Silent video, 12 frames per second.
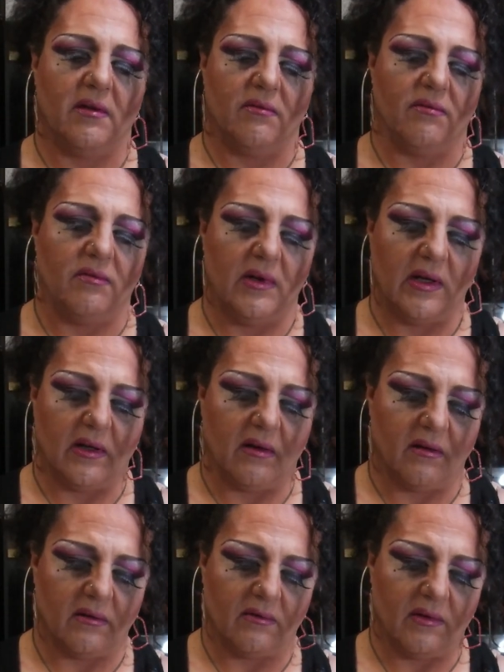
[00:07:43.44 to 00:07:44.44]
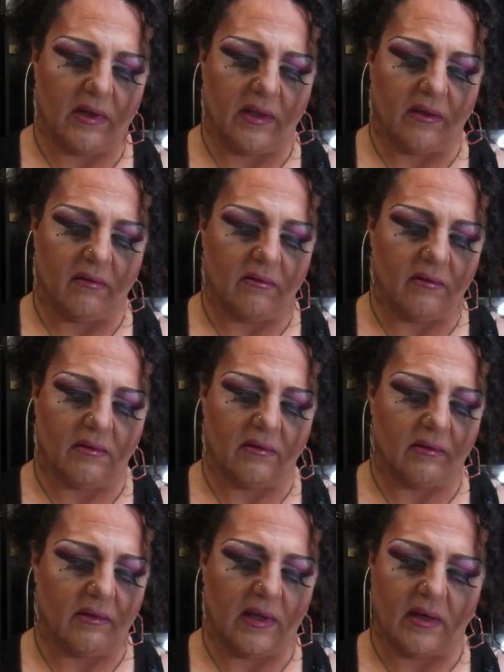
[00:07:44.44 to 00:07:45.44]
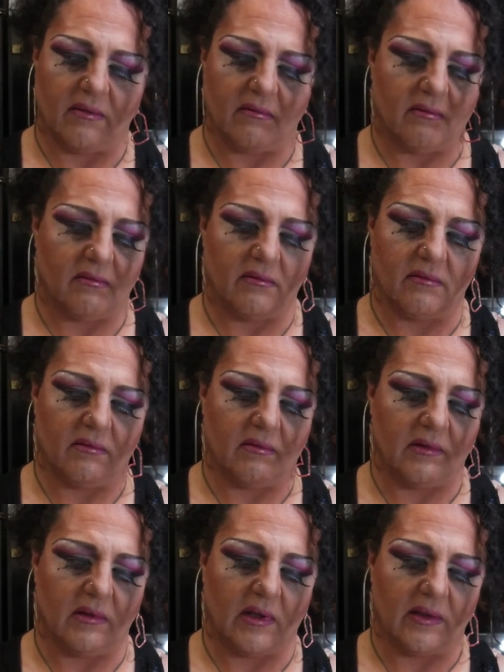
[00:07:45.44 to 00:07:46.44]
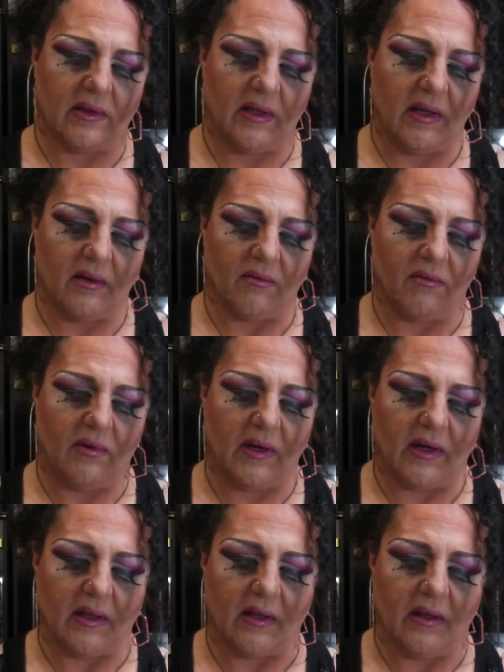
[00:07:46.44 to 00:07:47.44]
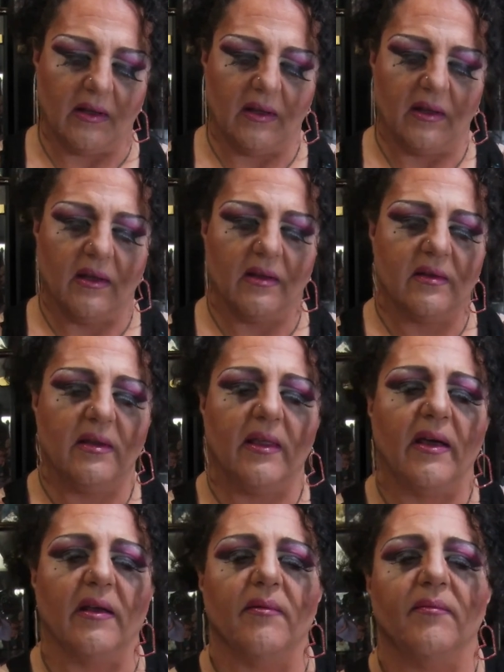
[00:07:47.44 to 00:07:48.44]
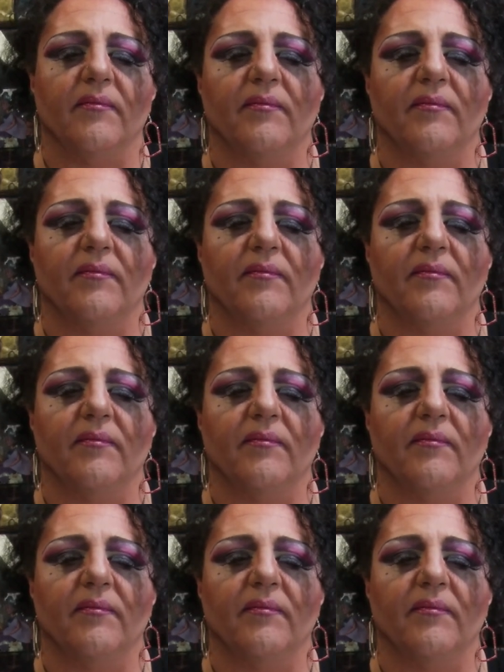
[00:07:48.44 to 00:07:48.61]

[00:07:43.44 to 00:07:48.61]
They're really not really that, like they're really, see that